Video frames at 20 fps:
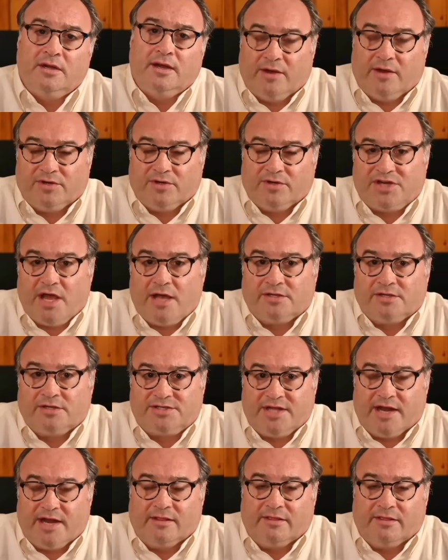I would
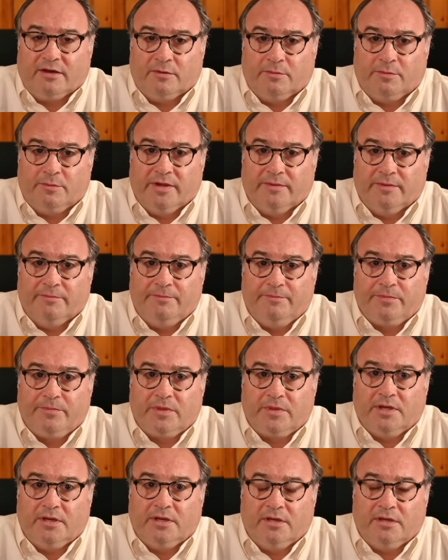challenge that a little bit.
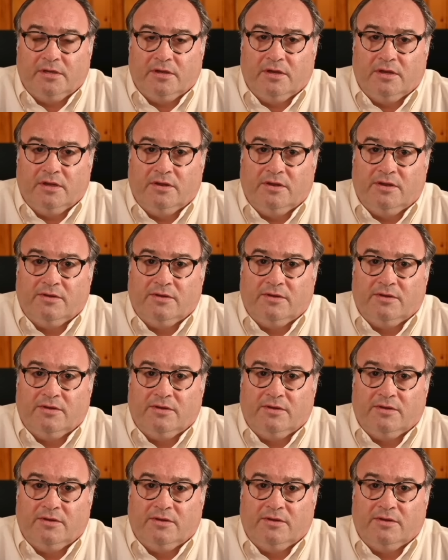Uh, the,